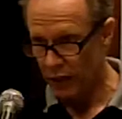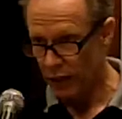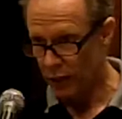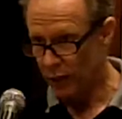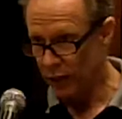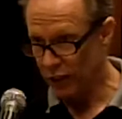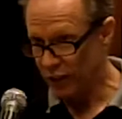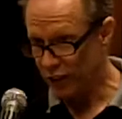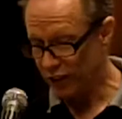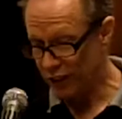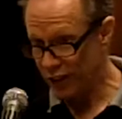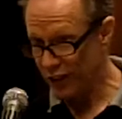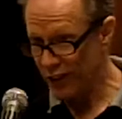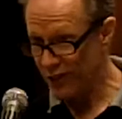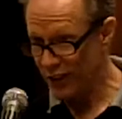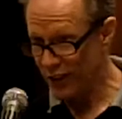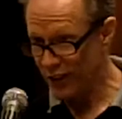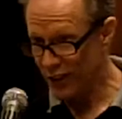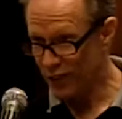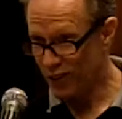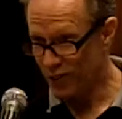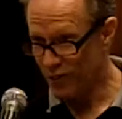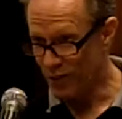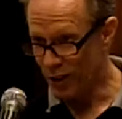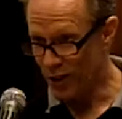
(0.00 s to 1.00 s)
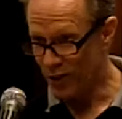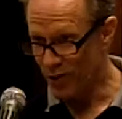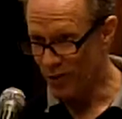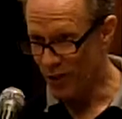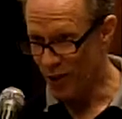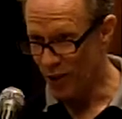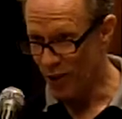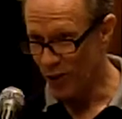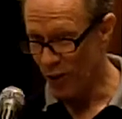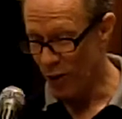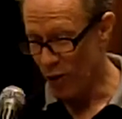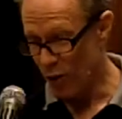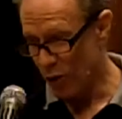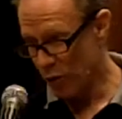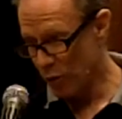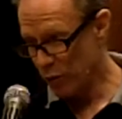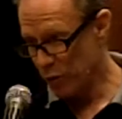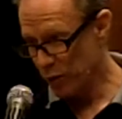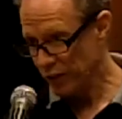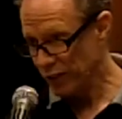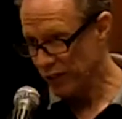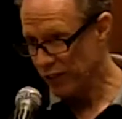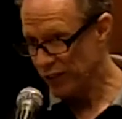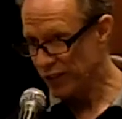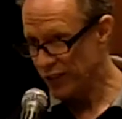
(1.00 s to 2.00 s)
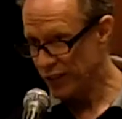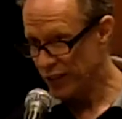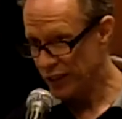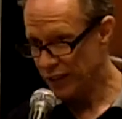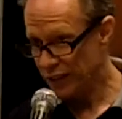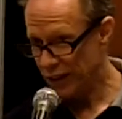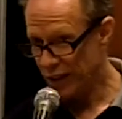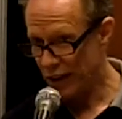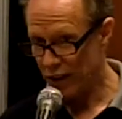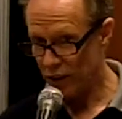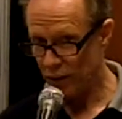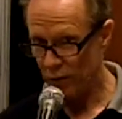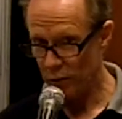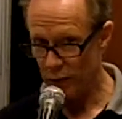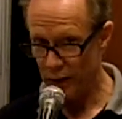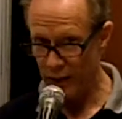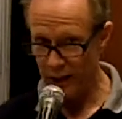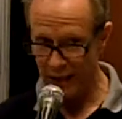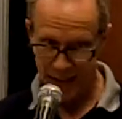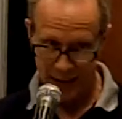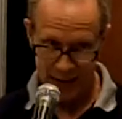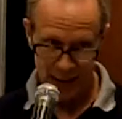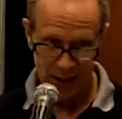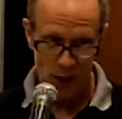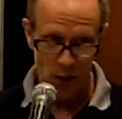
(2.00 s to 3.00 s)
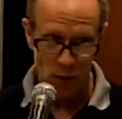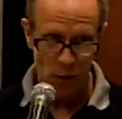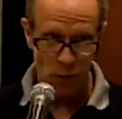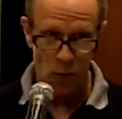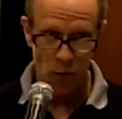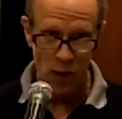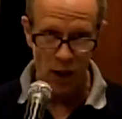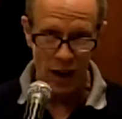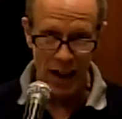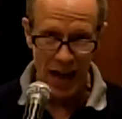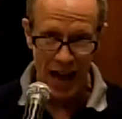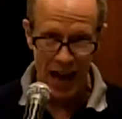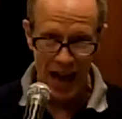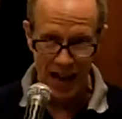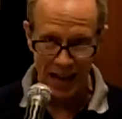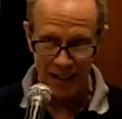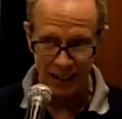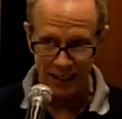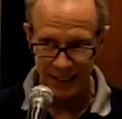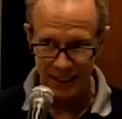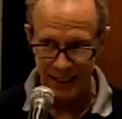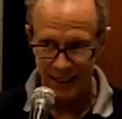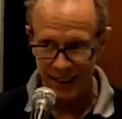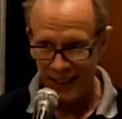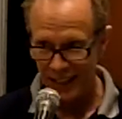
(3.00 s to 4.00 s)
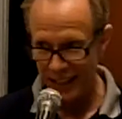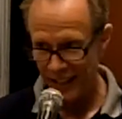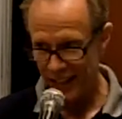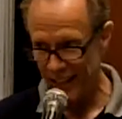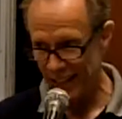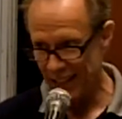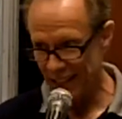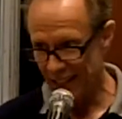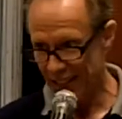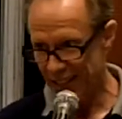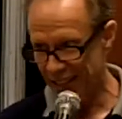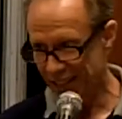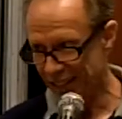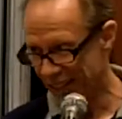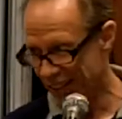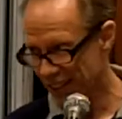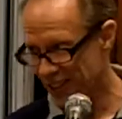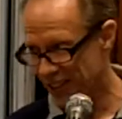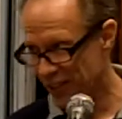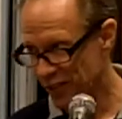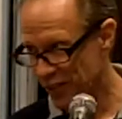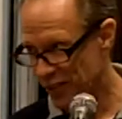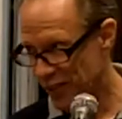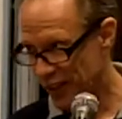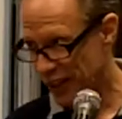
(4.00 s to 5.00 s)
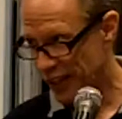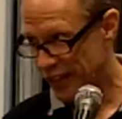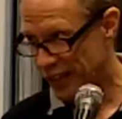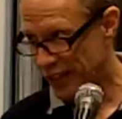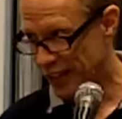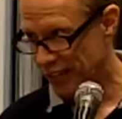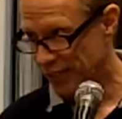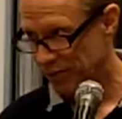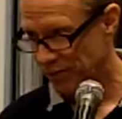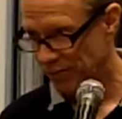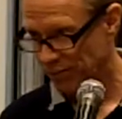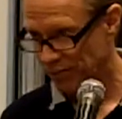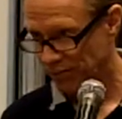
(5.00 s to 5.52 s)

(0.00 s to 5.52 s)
The receiving smartphone opens the attachment and voila, it is infected.